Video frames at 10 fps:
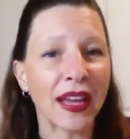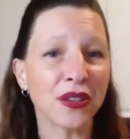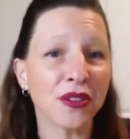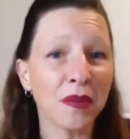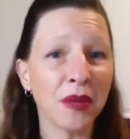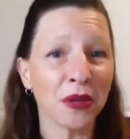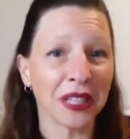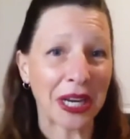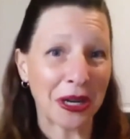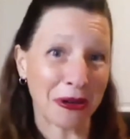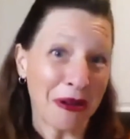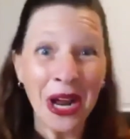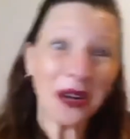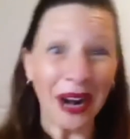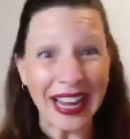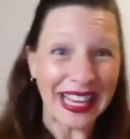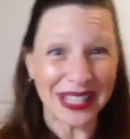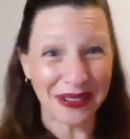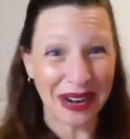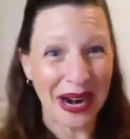some people are like, great, that's a
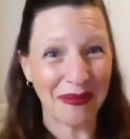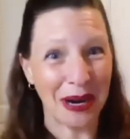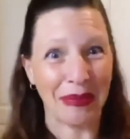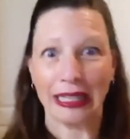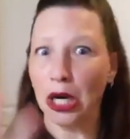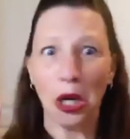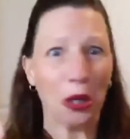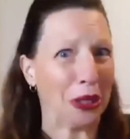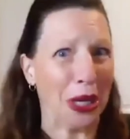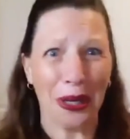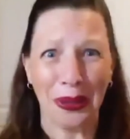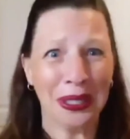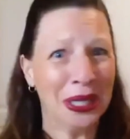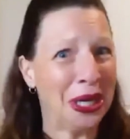great number. I'm like, oh no. This